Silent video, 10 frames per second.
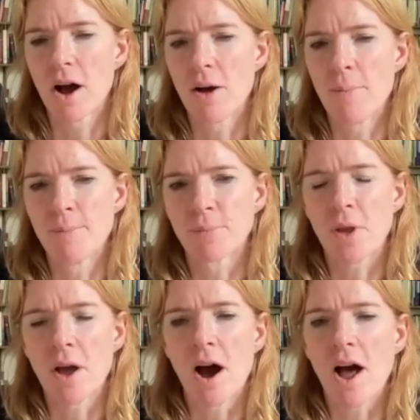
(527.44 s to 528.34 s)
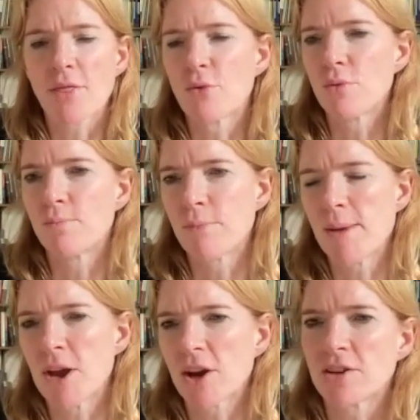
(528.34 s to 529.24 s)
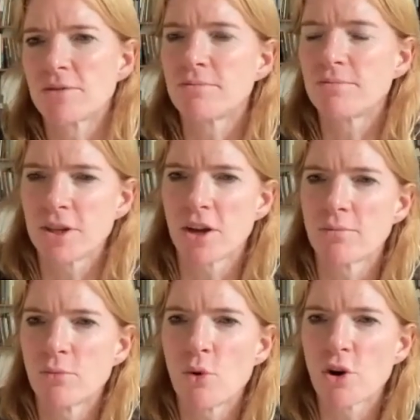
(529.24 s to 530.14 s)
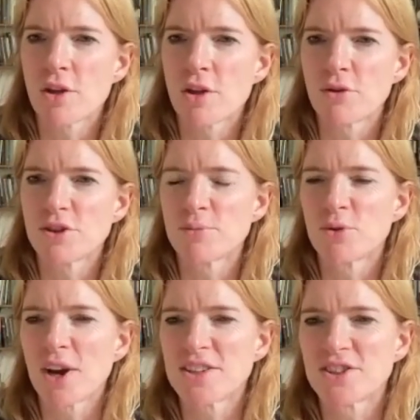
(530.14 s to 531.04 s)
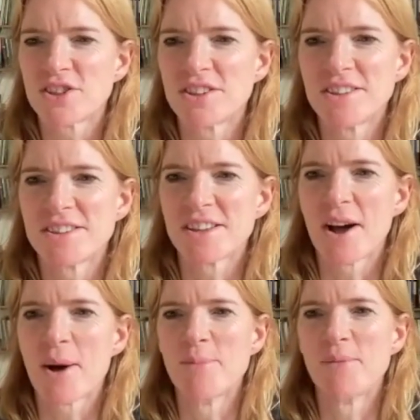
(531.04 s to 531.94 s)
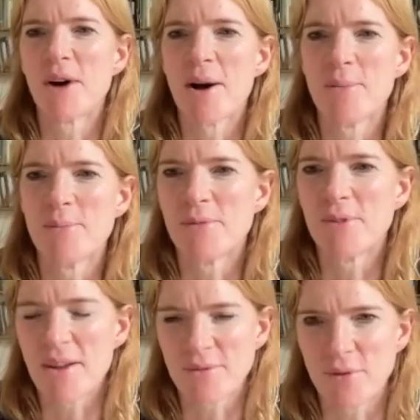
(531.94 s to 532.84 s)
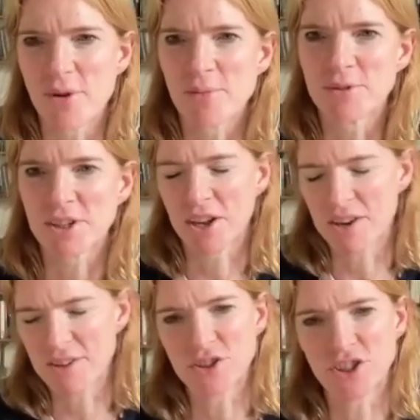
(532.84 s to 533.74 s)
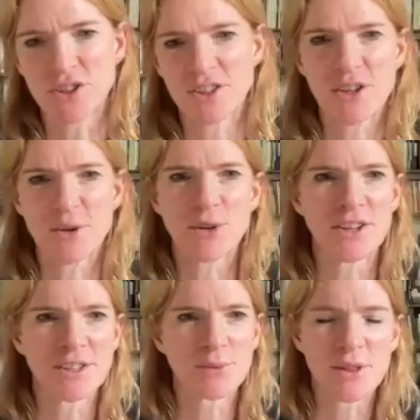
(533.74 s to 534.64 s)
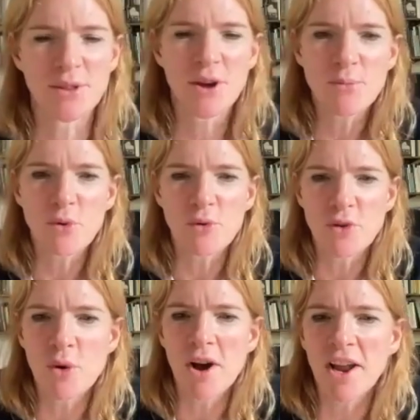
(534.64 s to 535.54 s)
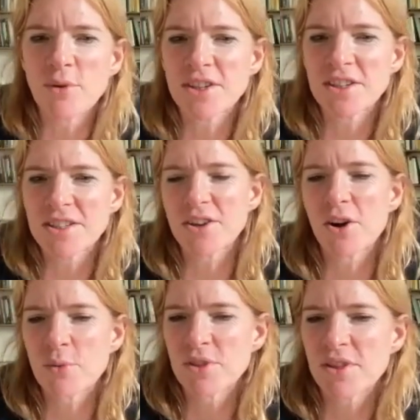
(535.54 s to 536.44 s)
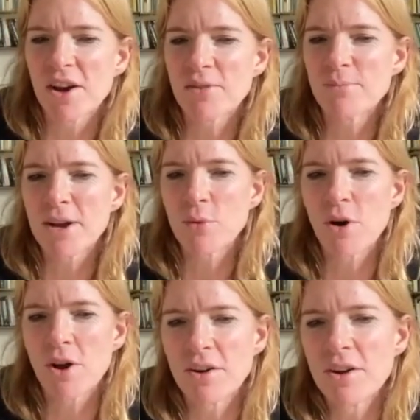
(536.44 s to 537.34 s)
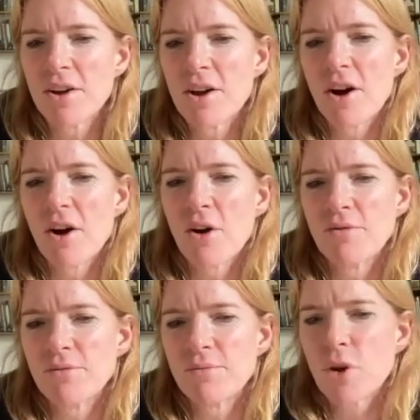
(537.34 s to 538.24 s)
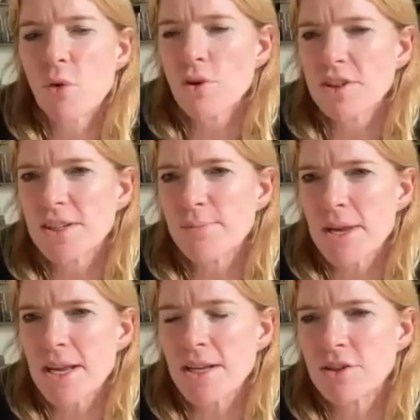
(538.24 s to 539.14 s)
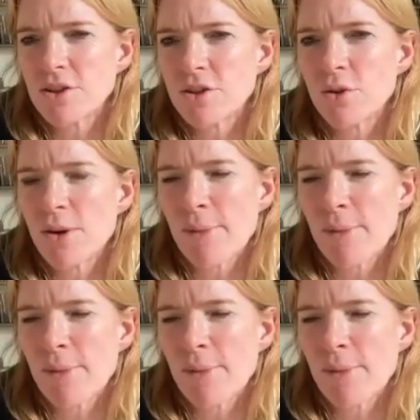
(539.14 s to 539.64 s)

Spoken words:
I thought maybe I could, walk you through some questions to kind of introduce the audience with more of your work. I wanted to start with the kind of big one of what does it mean to